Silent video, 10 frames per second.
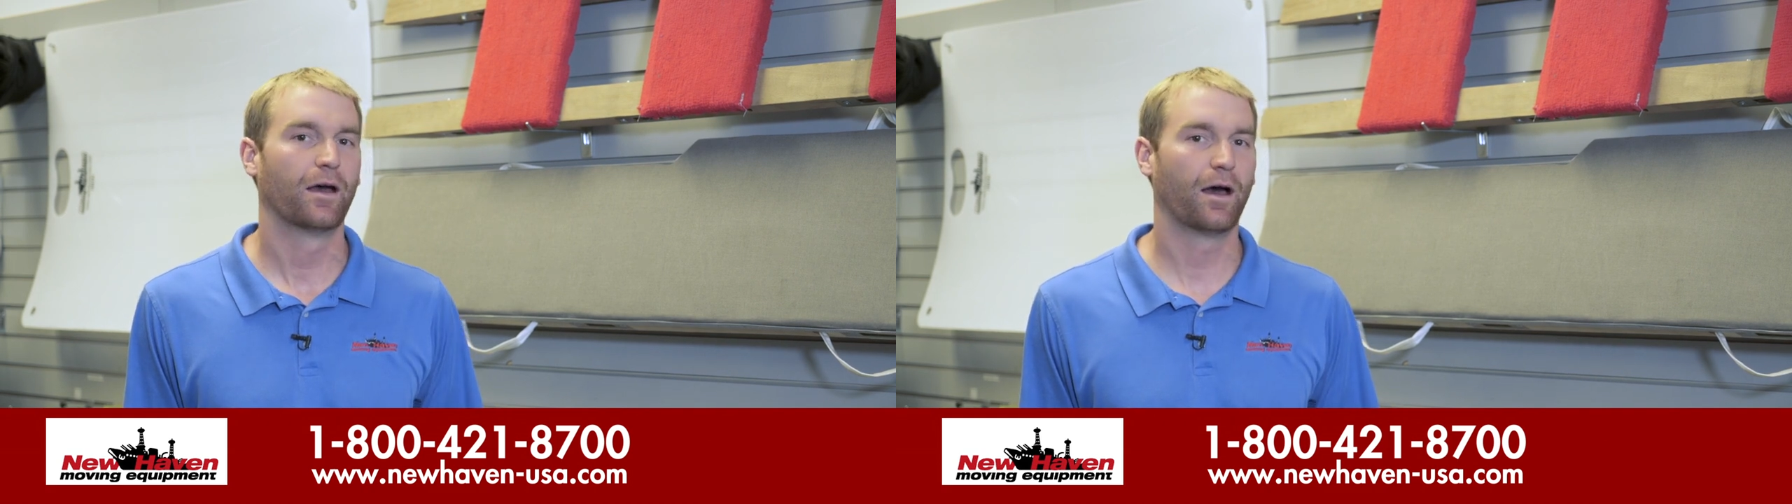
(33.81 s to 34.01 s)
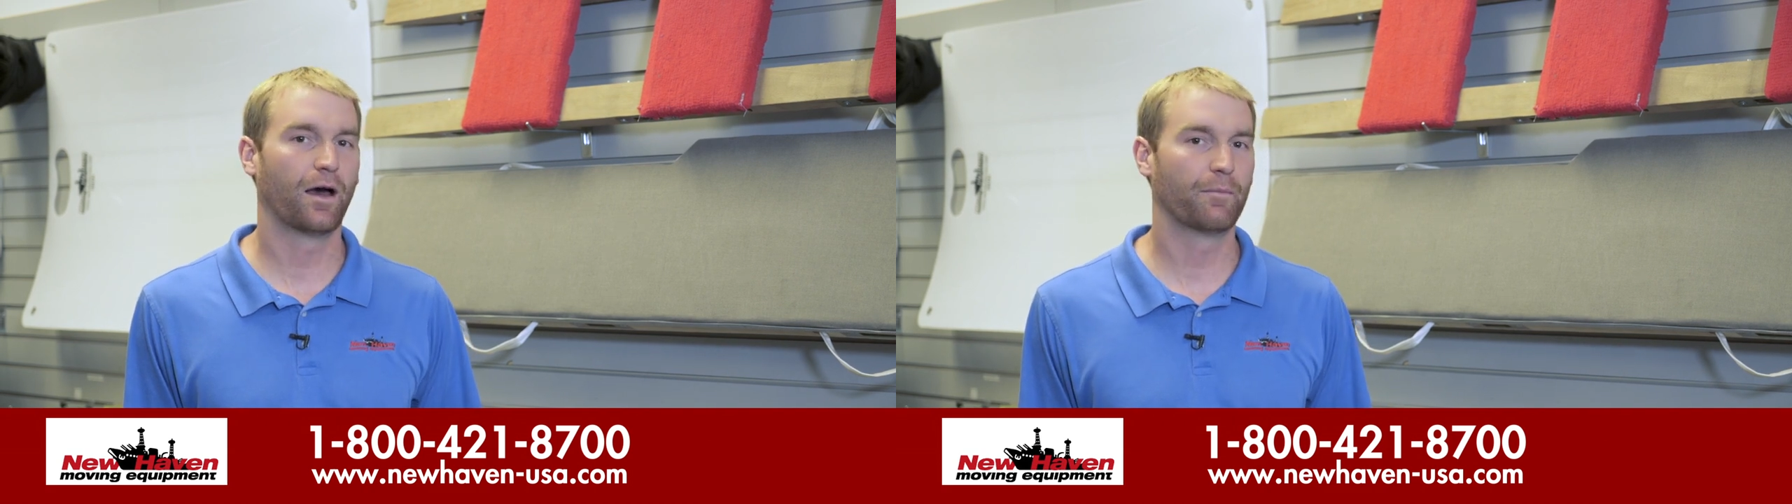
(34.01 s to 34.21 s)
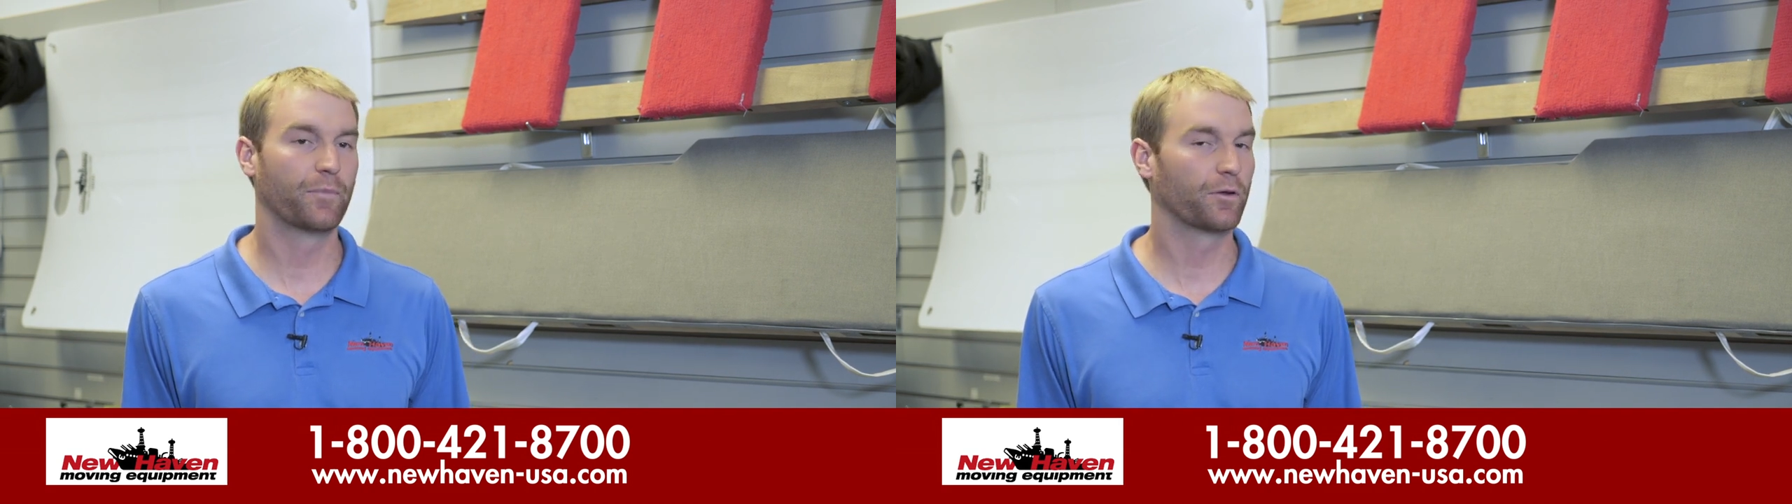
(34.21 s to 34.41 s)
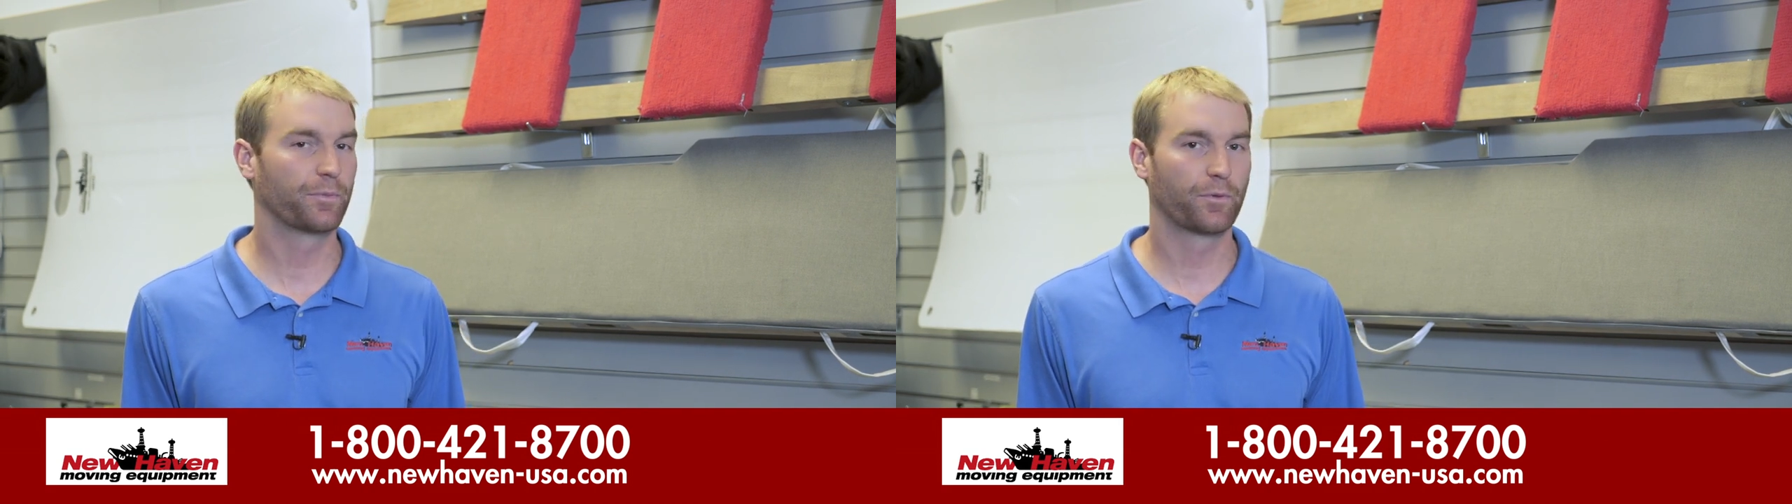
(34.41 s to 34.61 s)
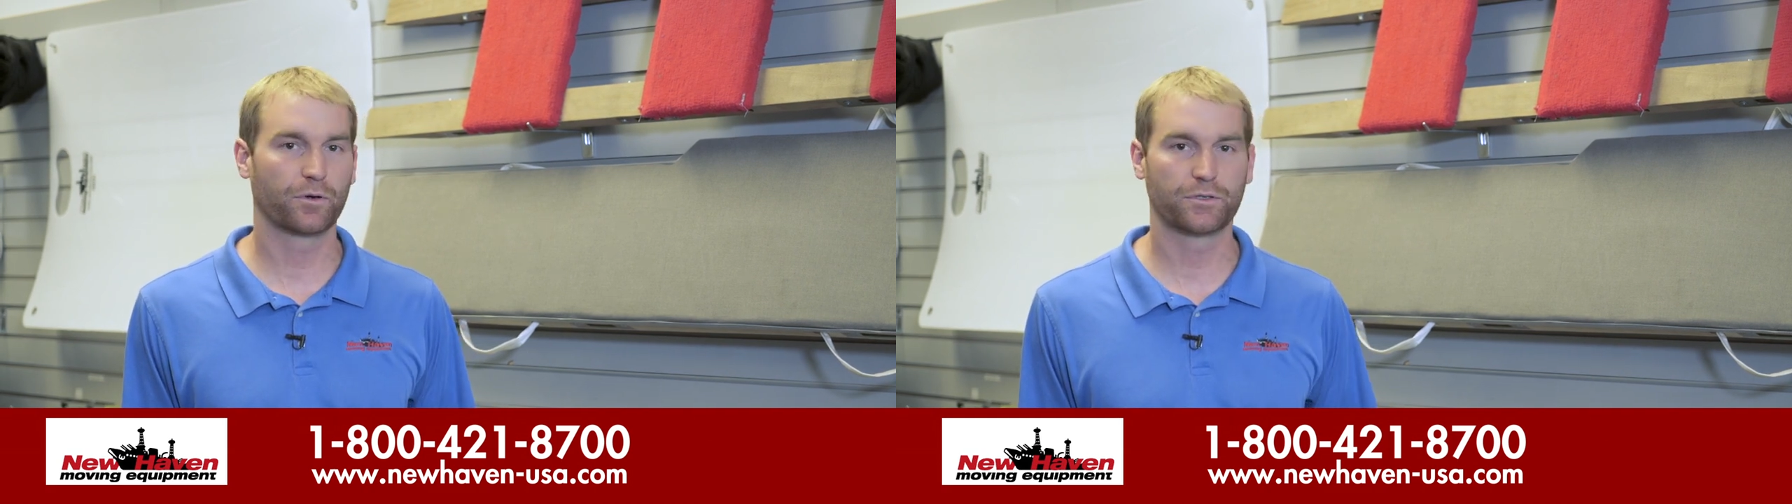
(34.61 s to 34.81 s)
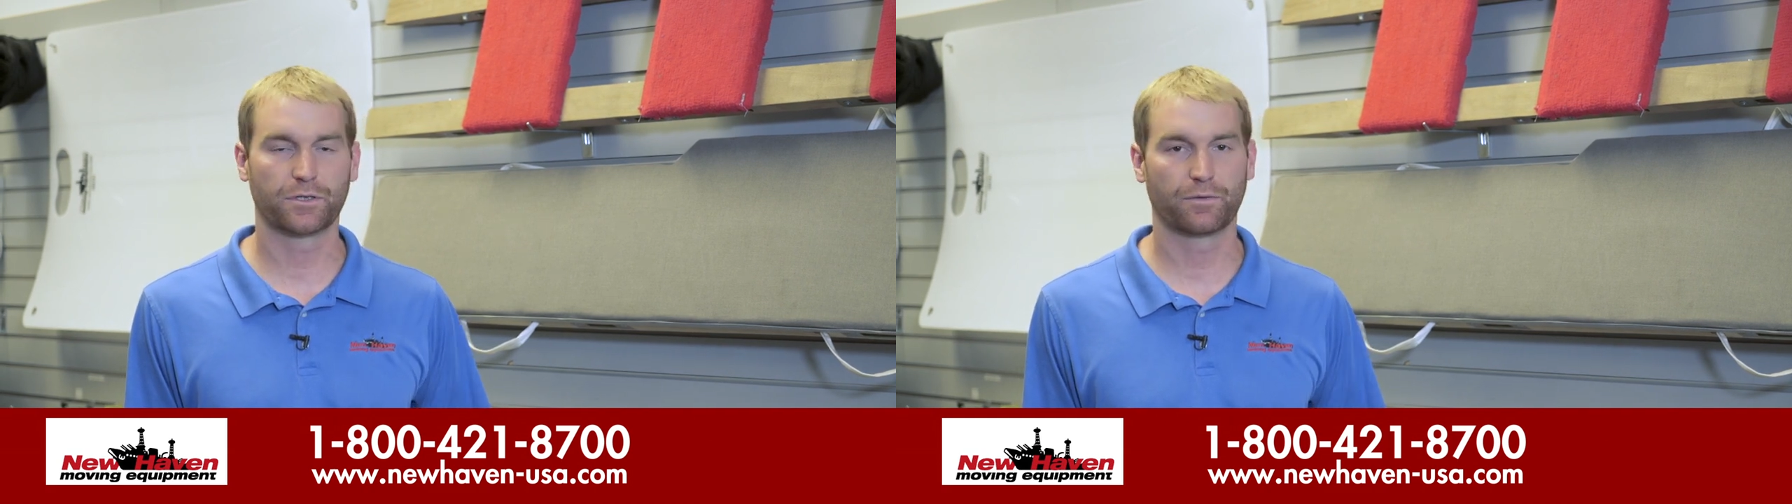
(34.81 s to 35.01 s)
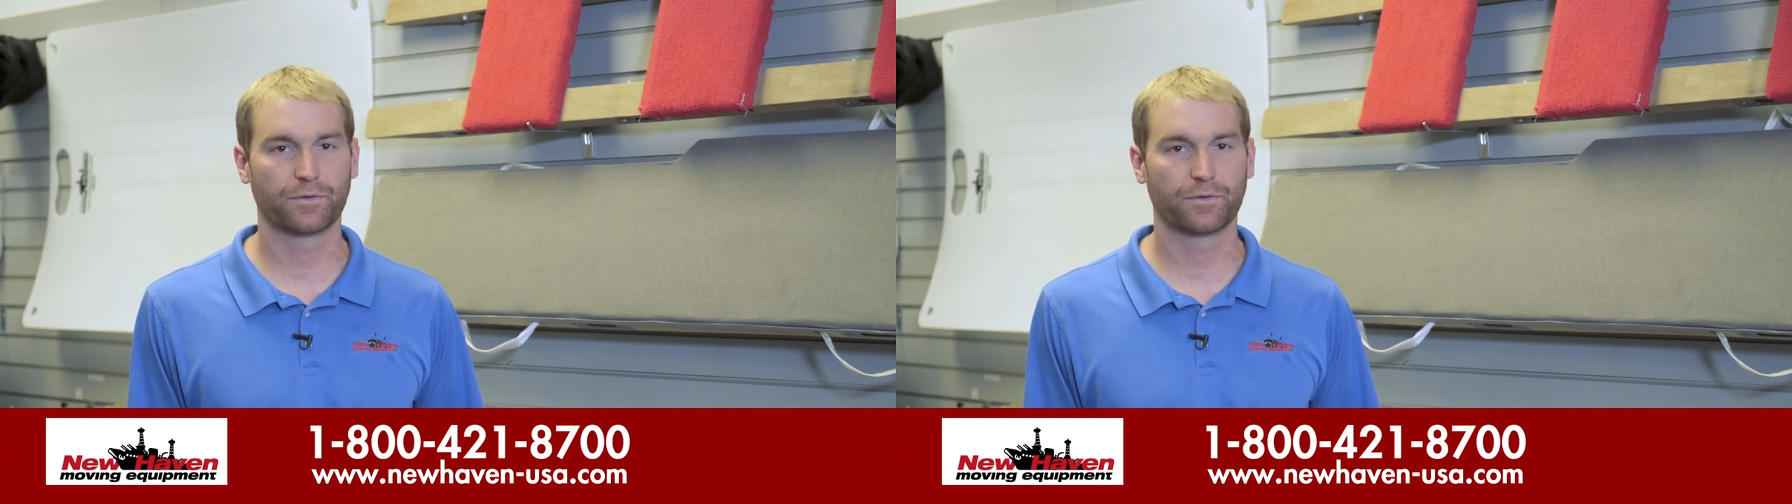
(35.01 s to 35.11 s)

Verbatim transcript: Um, both boards serve